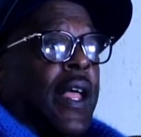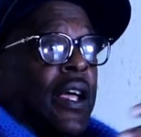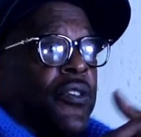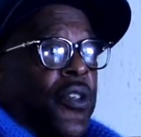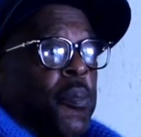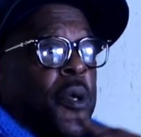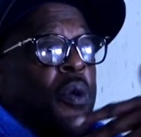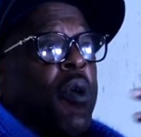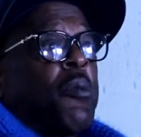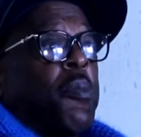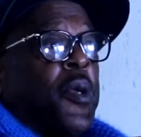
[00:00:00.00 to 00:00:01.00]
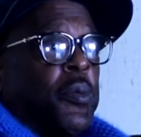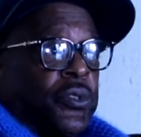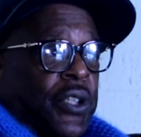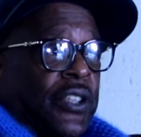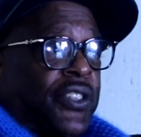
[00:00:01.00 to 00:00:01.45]
Like I said, me and Raymond
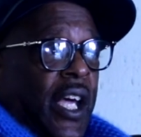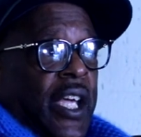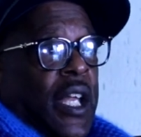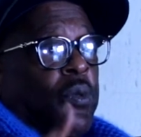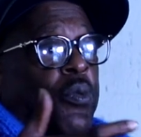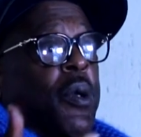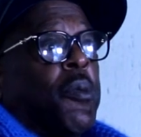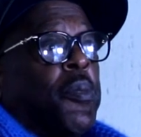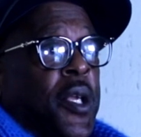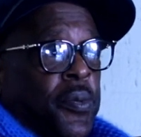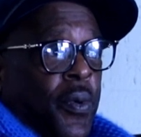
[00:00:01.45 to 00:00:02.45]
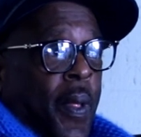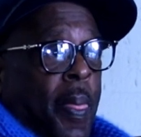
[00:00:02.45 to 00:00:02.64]
Peoples, I started hanging out with Raymond Peoples.